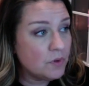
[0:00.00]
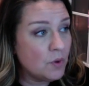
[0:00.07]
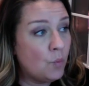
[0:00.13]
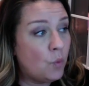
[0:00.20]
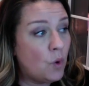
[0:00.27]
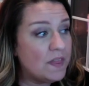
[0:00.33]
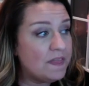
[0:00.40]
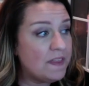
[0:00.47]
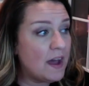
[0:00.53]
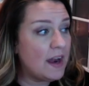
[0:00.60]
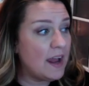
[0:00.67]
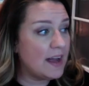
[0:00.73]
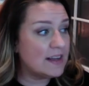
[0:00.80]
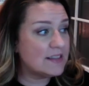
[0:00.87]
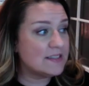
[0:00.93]
what that
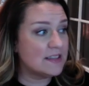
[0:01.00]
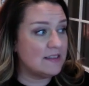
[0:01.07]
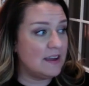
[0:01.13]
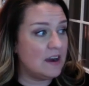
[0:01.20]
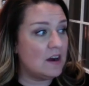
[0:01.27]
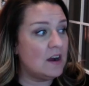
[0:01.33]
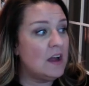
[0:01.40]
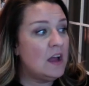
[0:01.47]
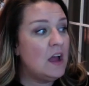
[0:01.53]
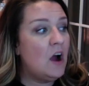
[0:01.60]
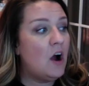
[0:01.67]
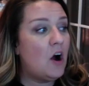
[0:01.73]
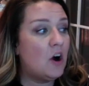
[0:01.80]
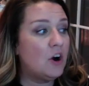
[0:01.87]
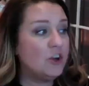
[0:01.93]
has in there
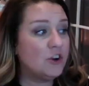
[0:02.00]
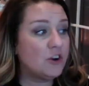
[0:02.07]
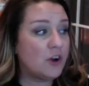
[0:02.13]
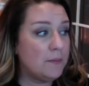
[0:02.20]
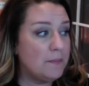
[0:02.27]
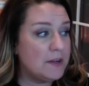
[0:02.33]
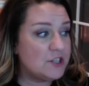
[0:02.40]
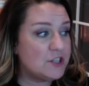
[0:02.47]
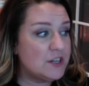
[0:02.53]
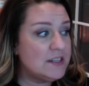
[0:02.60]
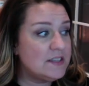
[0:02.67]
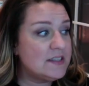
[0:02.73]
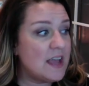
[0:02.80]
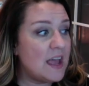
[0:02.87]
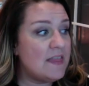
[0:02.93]
are your commissions,